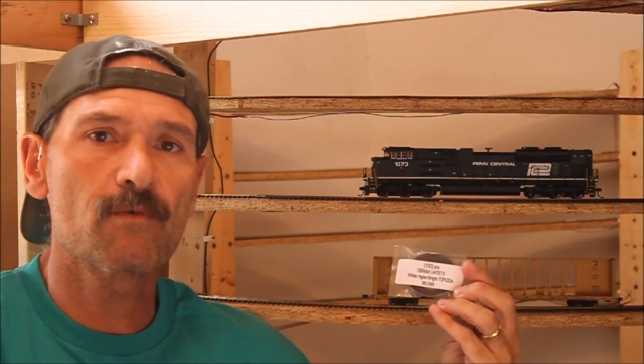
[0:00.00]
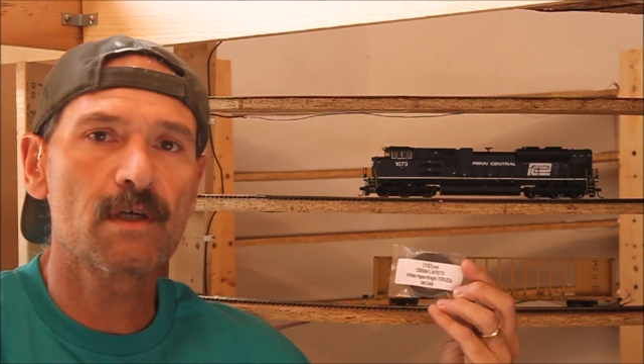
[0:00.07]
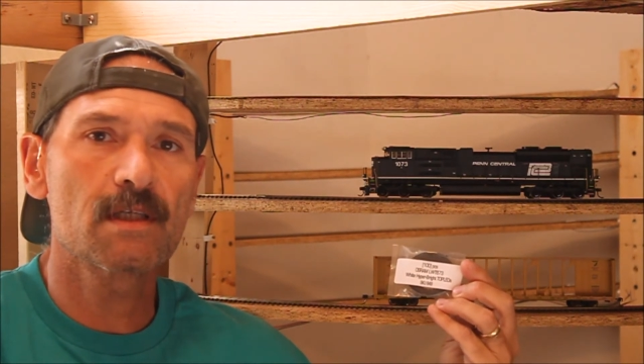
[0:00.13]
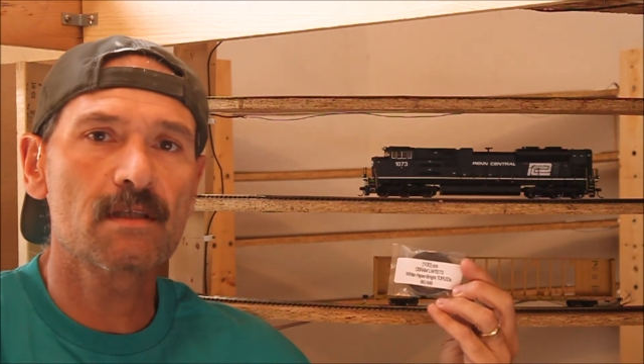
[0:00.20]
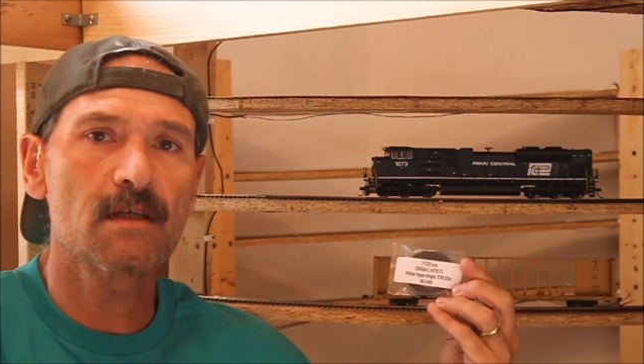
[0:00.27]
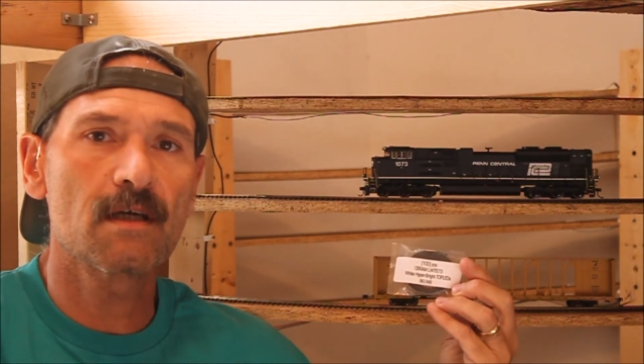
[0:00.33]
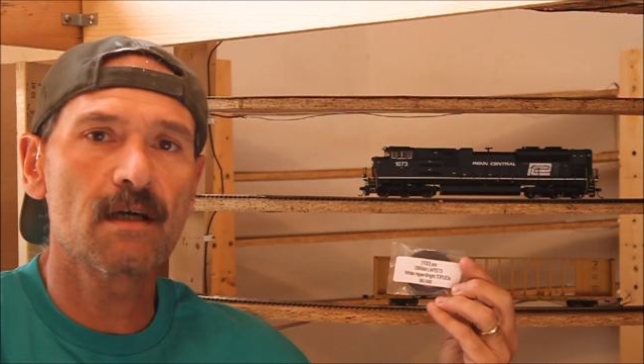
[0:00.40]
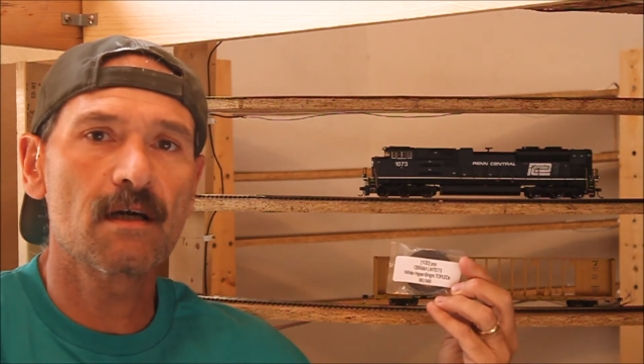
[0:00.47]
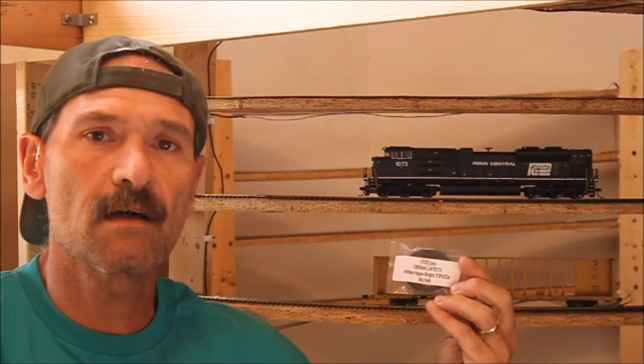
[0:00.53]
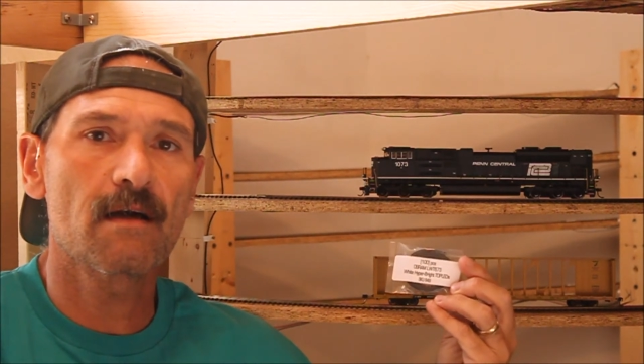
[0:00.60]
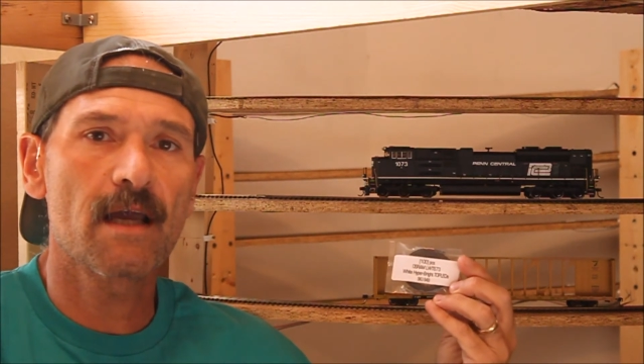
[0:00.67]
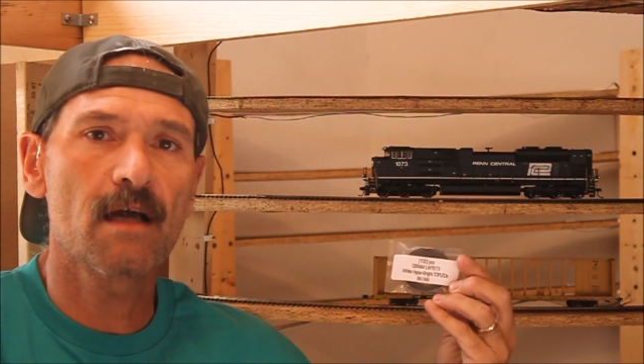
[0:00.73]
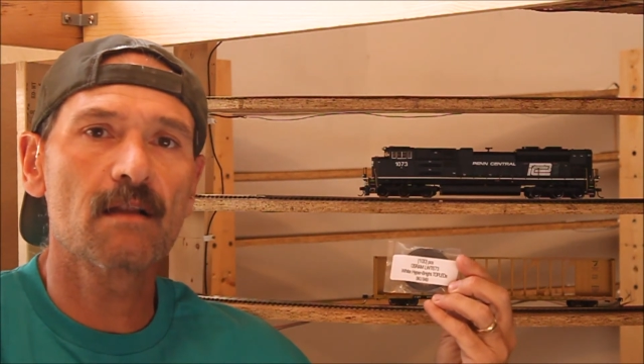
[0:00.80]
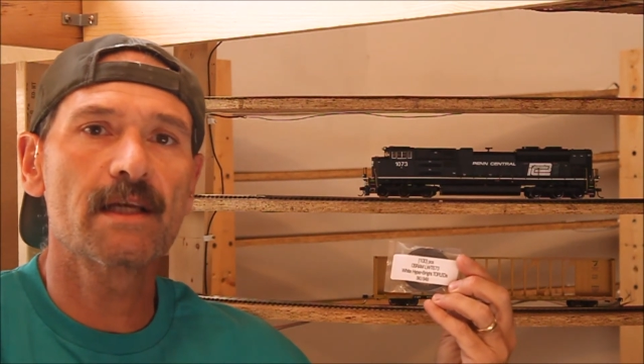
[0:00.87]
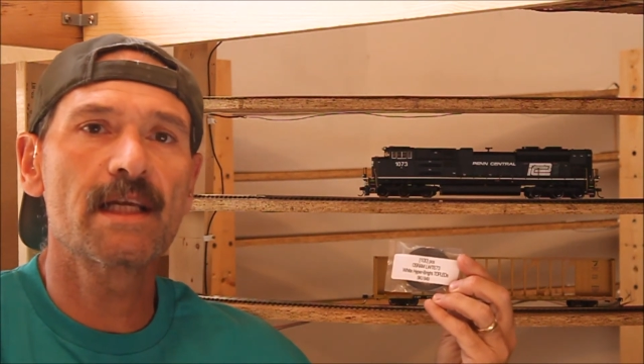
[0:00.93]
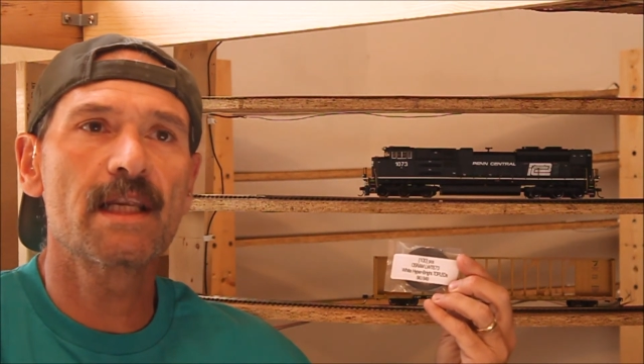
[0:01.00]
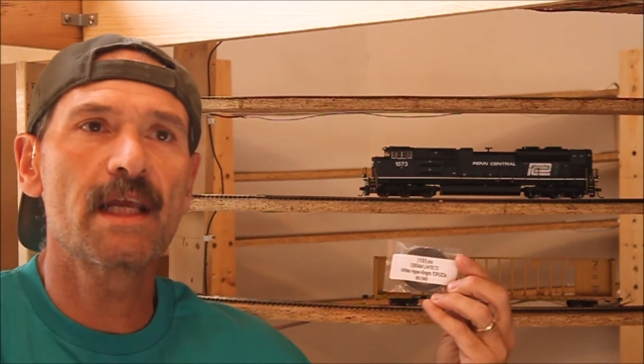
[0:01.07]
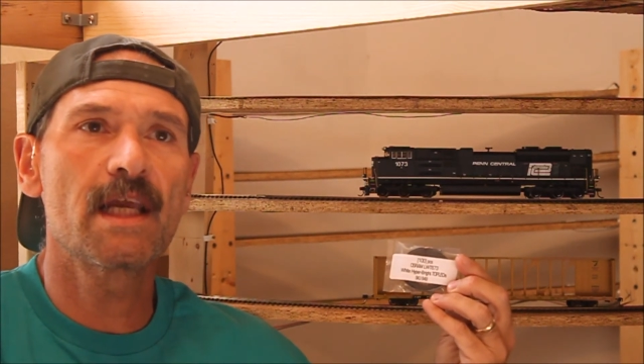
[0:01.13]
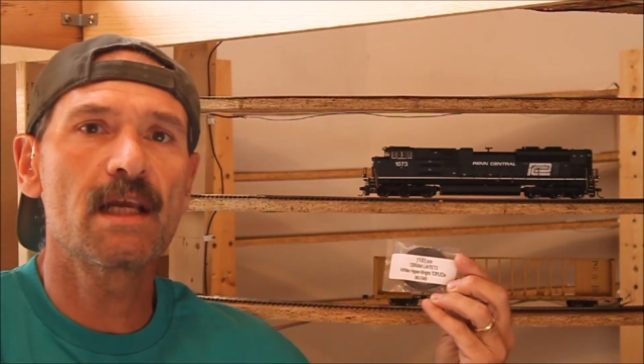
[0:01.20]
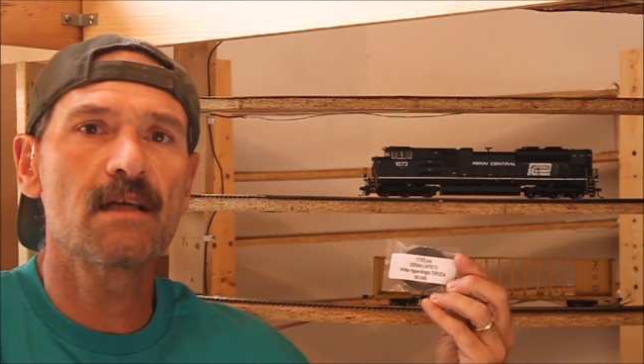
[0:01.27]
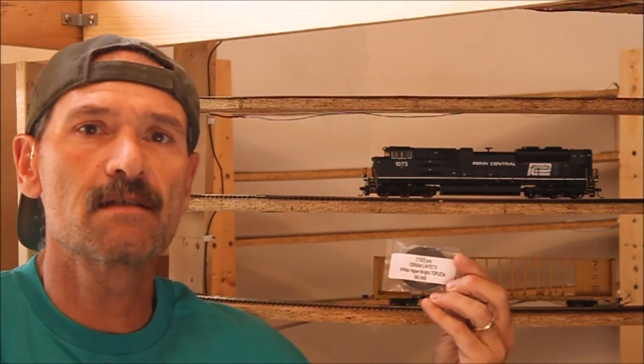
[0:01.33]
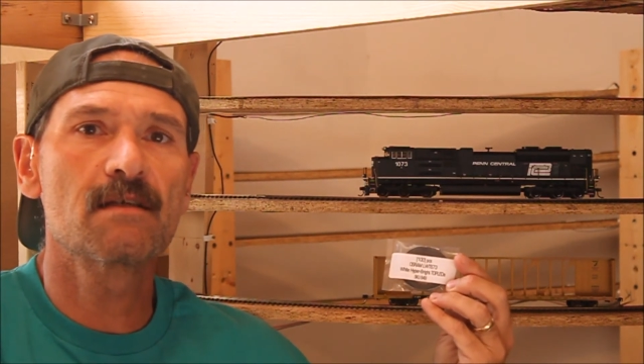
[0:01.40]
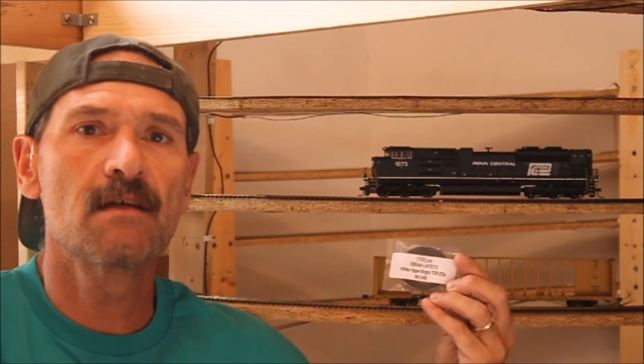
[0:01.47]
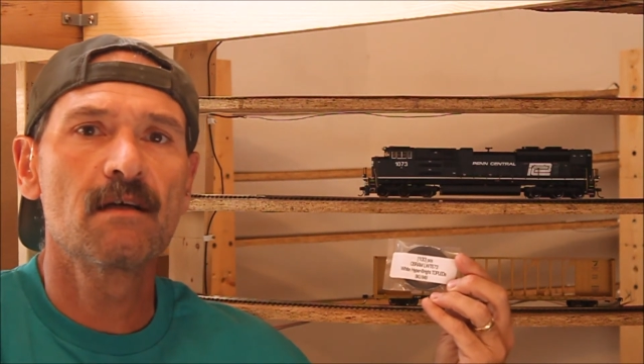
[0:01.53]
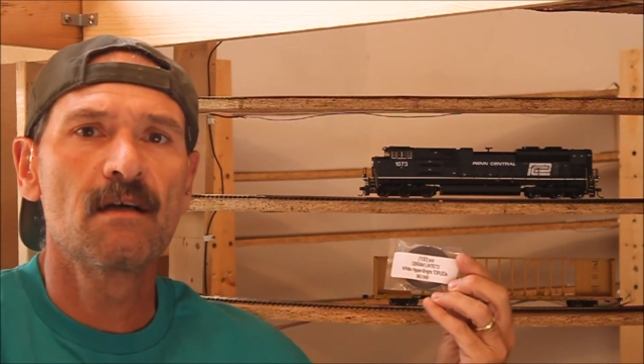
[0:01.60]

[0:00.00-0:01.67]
with uh, LEDs,